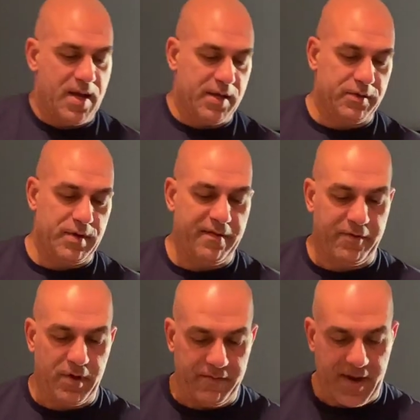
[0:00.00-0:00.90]
I don't
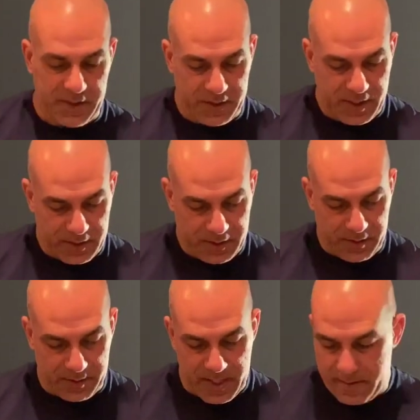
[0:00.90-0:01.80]
ever advise you guys to do
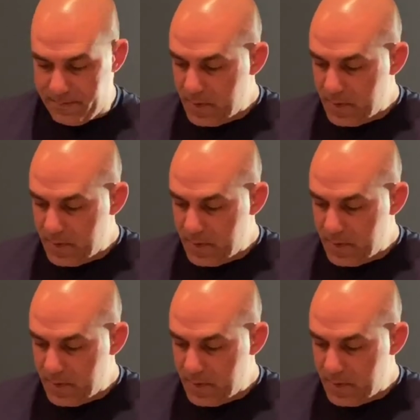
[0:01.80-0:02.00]
that.